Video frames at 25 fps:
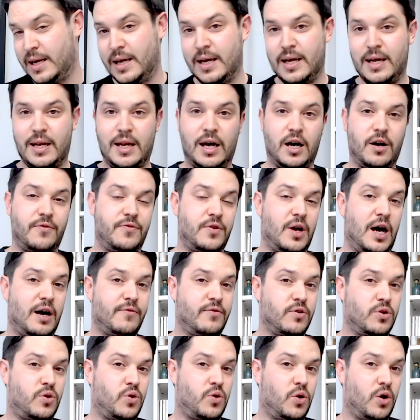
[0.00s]
Now, if you
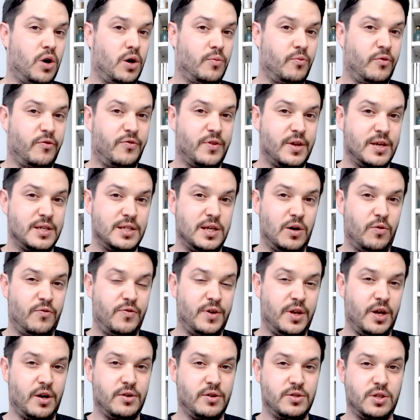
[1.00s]
haven't caught on with these little
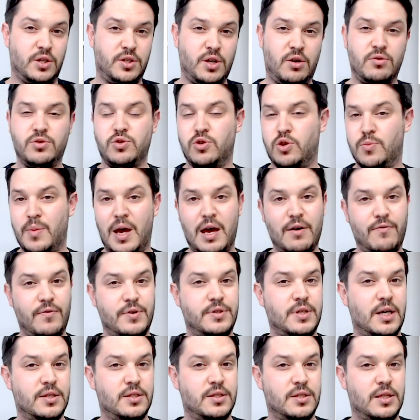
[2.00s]
videos, I don't do them every
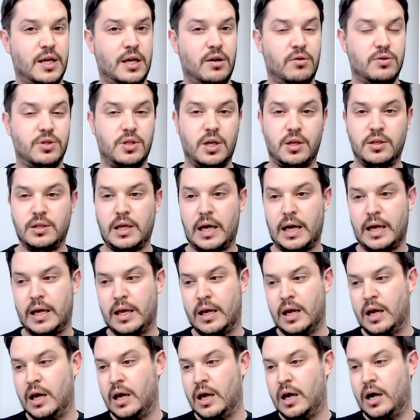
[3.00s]
Saturday or Sunday.
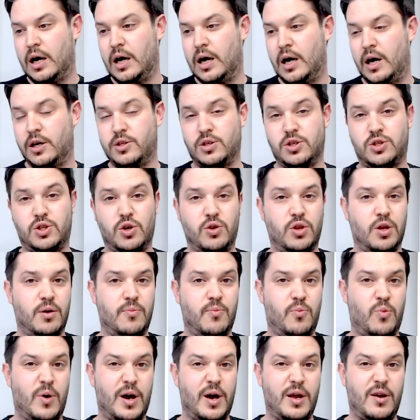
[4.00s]
Uh, I just do them
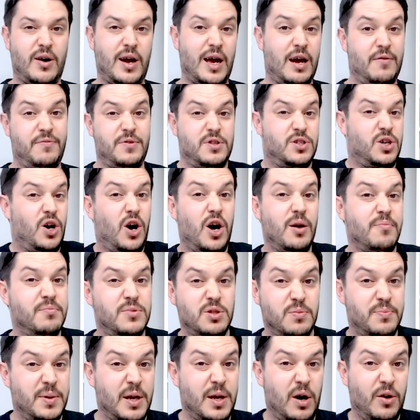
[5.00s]
when I have the time, to
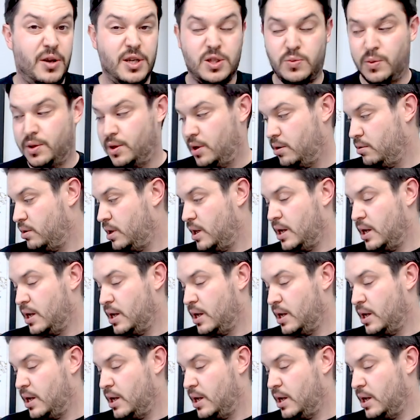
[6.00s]
be honest with you.